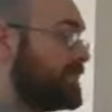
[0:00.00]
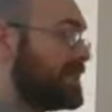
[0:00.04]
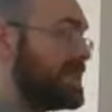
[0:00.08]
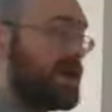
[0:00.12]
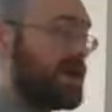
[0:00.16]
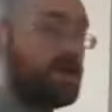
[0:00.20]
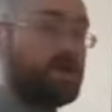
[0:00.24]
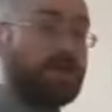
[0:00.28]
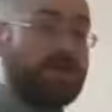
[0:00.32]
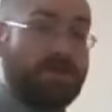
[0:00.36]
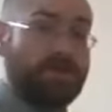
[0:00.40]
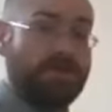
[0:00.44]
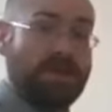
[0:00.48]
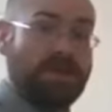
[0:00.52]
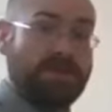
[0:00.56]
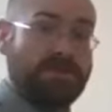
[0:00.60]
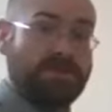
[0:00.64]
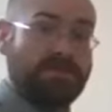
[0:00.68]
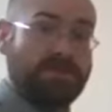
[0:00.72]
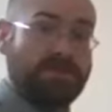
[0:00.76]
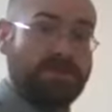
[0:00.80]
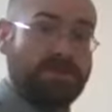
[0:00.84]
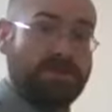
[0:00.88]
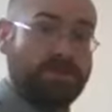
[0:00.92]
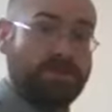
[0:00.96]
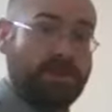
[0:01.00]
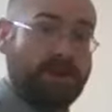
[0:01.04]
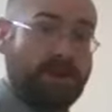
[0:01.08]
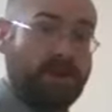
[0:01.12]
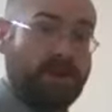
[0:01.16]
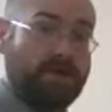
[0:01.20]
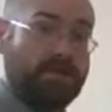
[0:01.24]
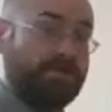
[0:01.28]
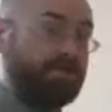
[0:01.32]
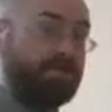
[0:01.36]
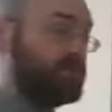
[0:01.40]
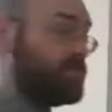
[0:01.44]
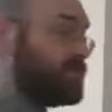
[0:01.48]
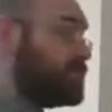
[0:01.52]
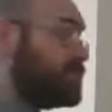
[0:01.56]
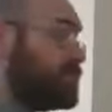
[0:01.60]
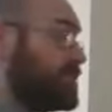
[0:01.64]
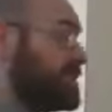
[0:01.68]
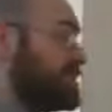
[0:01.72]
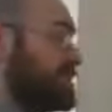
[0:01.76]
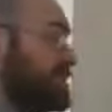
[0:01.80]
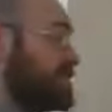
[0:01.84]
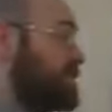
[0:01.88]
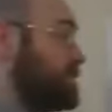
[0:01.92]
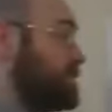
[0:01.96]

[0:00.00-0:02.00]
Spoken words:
Now we're done with that first part. Let's